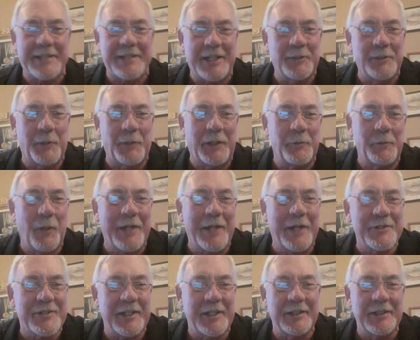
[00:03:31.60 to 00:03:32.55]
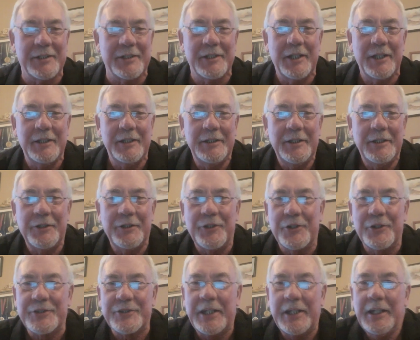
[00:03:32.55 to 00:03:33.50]
anyway, Wednesday and
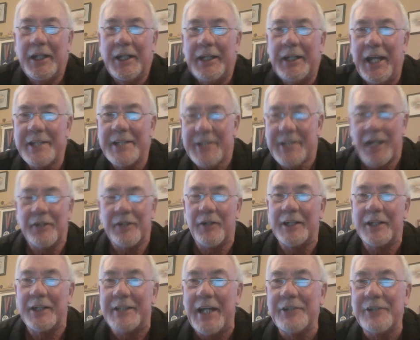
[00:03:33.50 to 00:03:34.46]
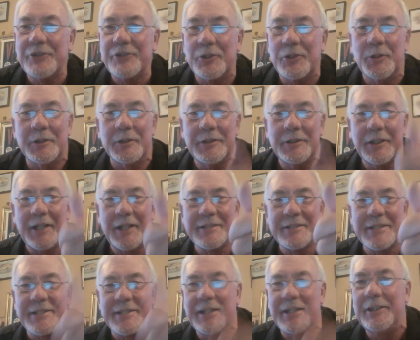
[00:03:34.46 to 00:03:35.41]
Thursday. Yes, right, Andrew. Nice
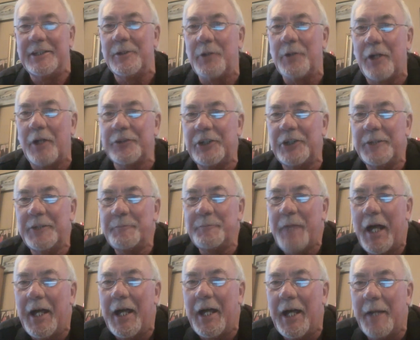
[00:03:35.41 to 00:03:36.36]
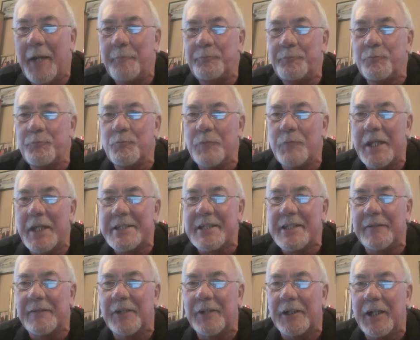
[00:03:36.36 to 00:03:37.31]
to see you on you. Let's
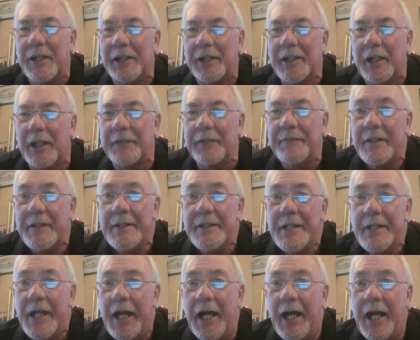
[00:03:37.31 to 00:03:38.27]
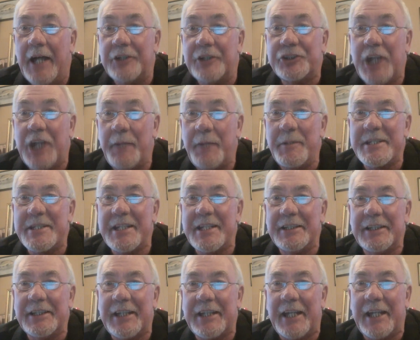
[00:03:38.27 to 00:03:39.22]
have a look. Hi, Clive. Shame you
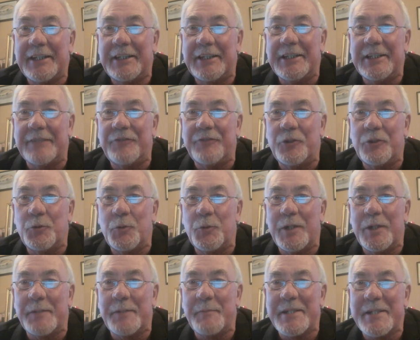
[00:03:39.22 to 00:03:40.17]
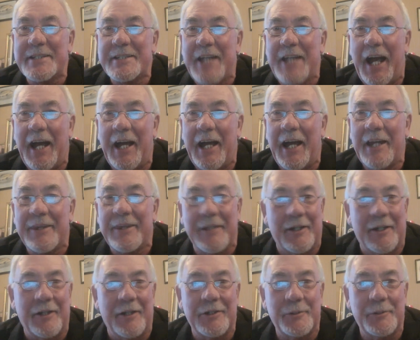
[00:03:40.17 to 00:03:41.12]
didn't get the interview with Mr. Arthur
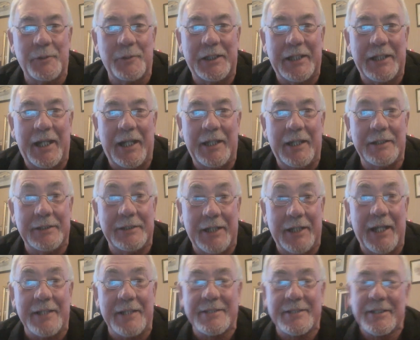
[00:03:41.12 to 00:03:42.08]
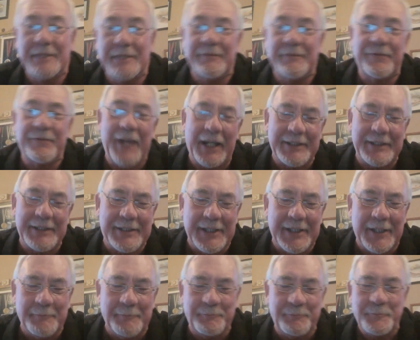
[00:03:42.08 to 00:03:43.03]
on the weekend. Yes, in fact,
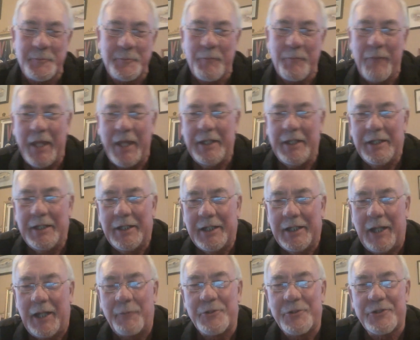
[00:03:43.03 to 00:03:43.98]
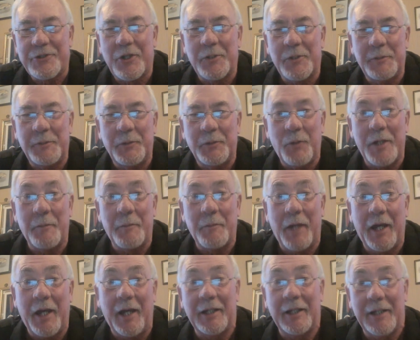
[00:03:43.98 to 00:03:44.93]
that was going to be one of my
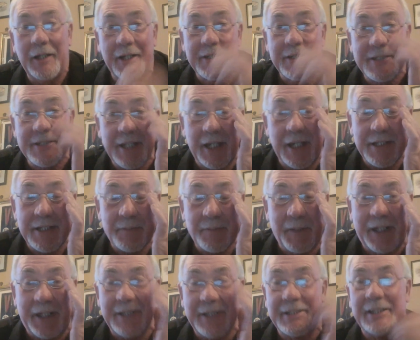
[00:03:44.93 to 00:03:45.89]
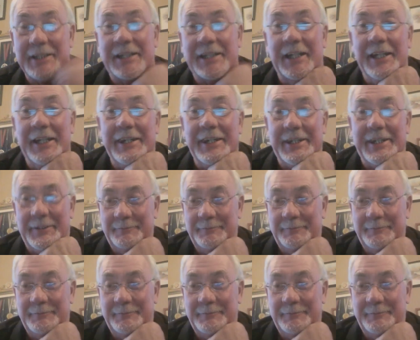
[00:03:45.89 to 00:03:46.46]
highlights speaking to Keith.